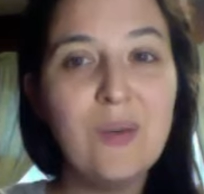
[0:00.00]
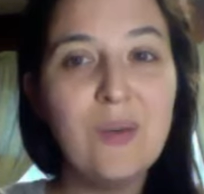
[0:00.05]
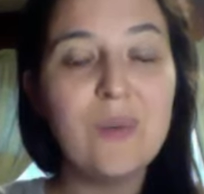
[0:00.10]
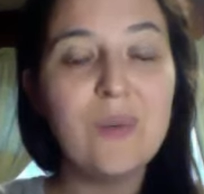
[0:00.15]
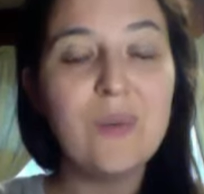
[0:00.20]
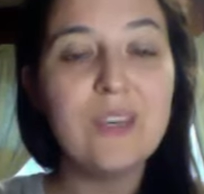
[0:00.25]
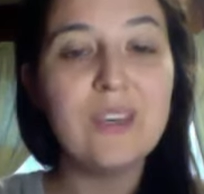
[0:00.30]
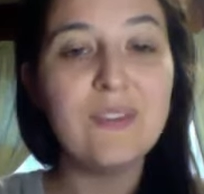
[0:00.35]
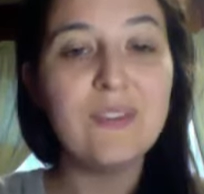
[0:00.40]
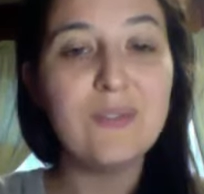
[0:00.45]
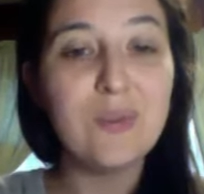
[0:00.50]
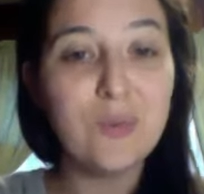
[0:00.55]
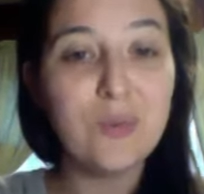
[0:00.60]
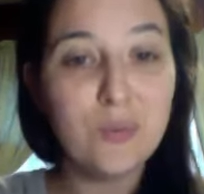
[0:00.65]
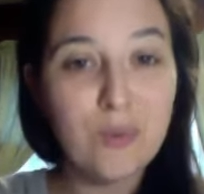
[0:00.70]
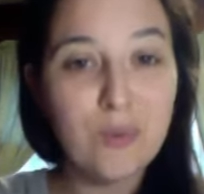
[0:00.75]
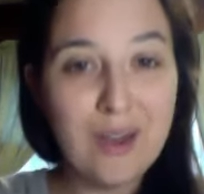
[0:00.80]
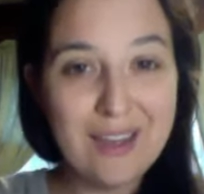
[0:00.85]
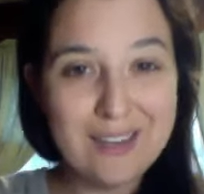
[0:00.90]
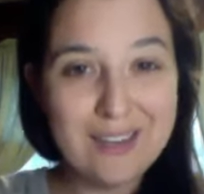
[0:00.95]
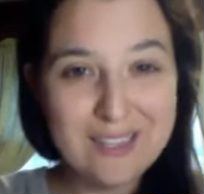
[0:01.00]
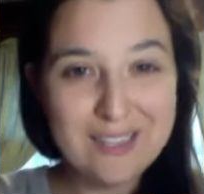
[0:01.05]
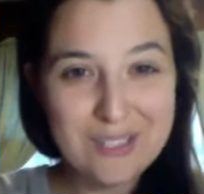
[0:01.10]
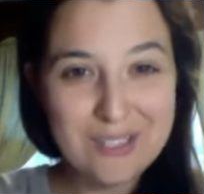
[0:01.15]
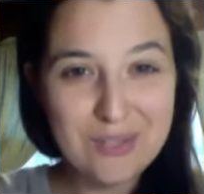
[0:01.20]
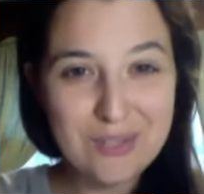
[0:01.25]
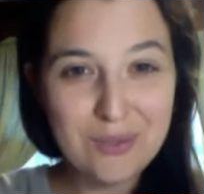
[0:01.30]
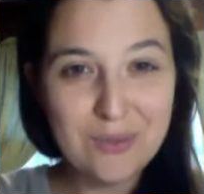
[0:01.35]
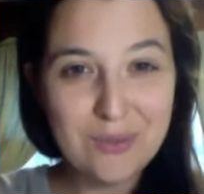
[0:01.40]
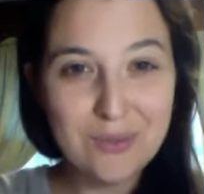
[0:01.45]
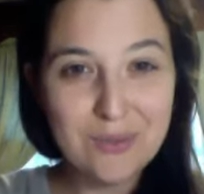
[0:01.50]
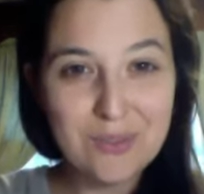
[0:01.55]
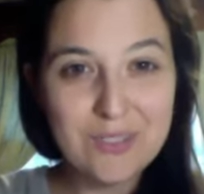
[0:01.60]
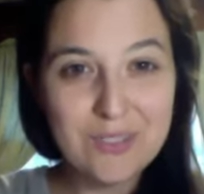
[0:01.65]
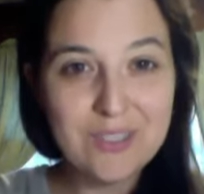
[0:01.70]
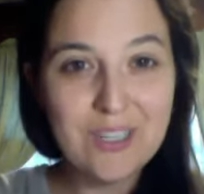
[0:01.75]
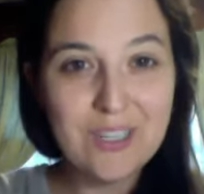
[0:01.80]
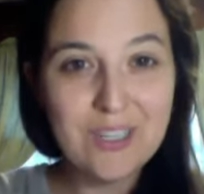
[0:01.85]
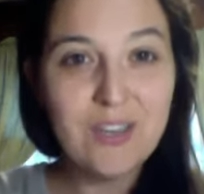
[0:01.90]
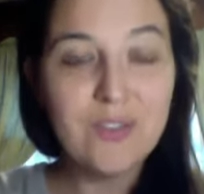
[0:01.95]
We give gratitude
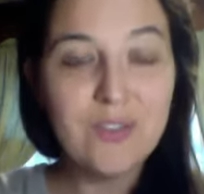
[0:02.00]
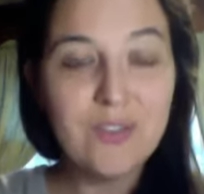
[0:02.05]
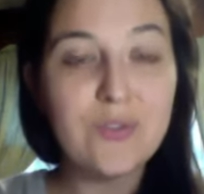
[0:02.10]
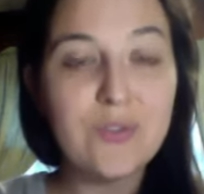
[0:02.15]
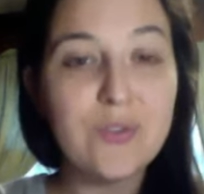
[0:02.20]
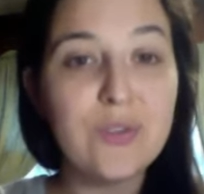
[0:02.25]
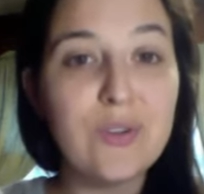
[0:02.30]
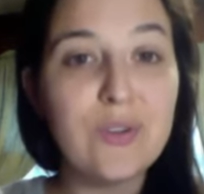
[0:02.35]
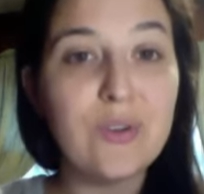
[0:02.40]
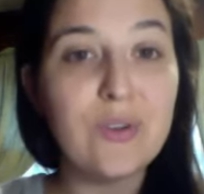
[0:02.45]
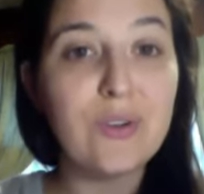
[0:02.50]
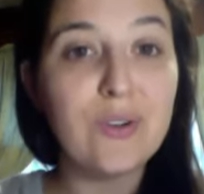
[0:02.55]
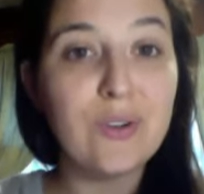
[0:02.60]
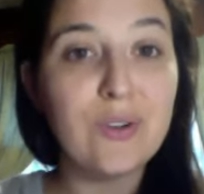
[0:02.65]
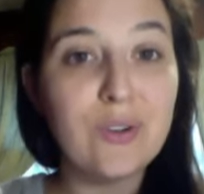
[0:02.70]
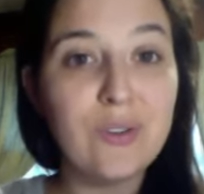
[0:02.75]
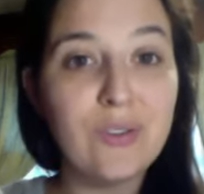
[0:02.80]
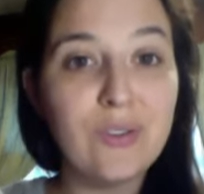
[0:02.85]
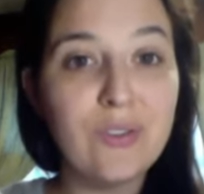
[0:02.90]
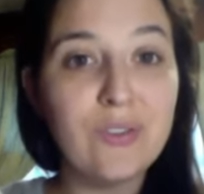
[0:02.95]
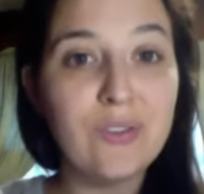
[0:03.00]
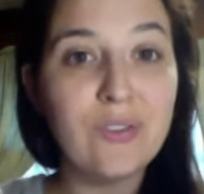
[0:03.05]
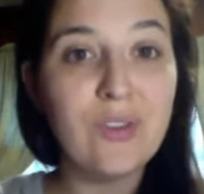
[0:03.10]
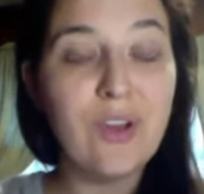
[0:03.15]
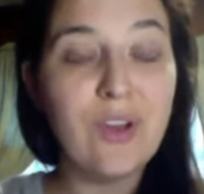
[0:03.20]
for the earth,